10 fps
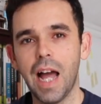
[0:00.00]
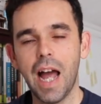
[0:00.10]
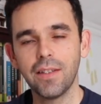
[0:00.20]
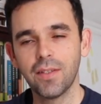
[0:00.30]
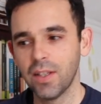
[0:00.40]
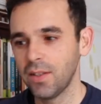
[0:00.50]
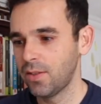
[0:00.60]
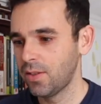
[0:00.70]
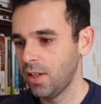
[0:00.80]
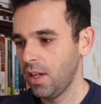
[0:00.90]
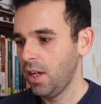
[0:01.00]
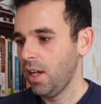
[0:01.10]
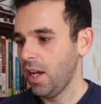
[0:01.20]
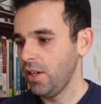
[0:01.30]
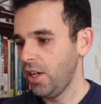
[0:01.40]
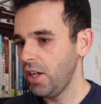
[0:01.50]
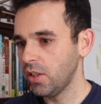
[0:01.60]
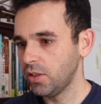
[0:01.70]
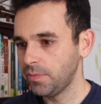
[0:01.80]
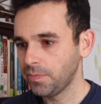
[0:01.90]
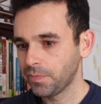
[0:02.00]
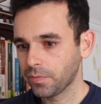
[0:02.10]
Adsense, and here